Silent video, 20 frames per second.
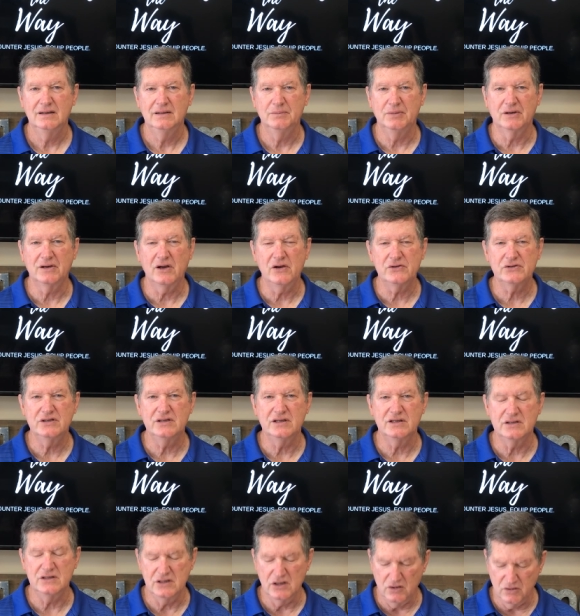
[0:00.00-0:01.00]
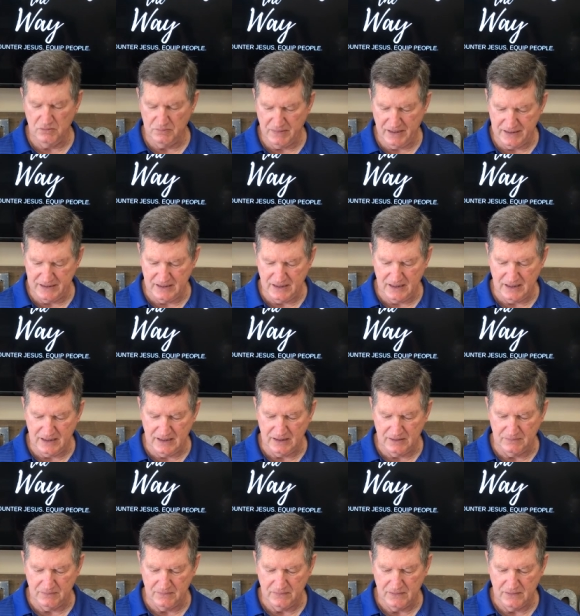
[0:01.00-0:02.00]
Because he has known my
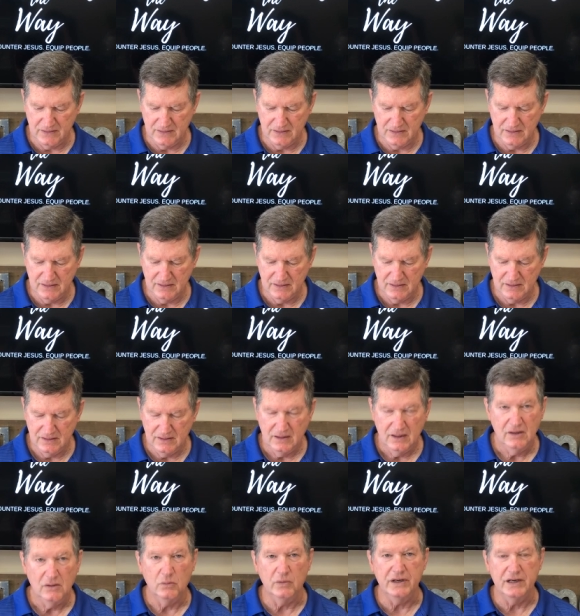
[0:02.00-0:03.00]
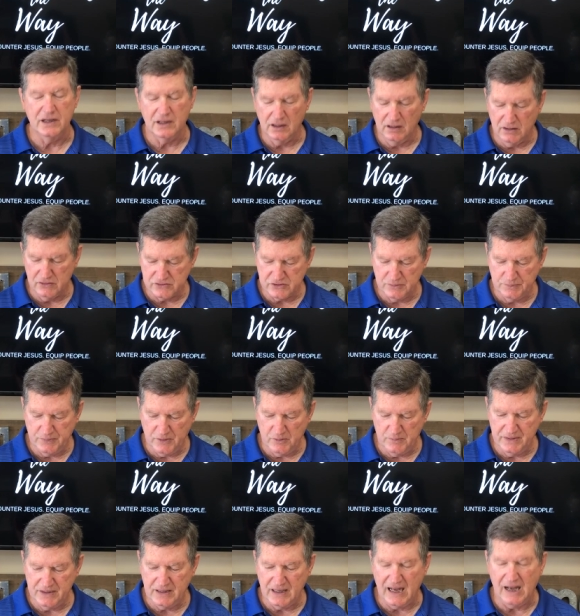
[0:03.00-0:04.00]
name. When he calls upon
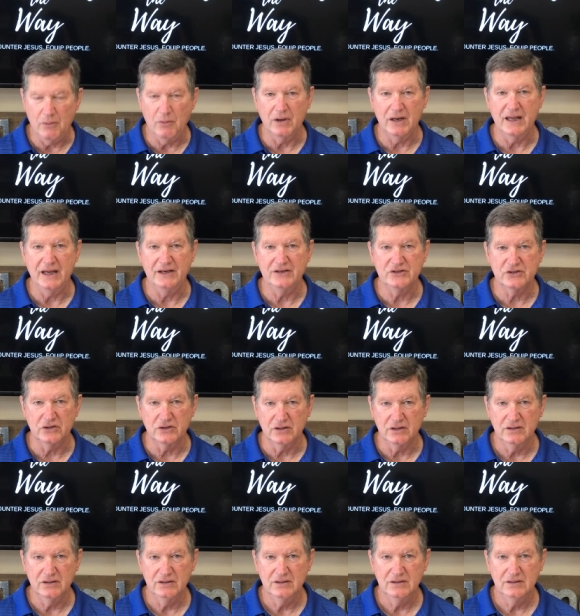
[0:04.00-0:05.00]
me, I will answer.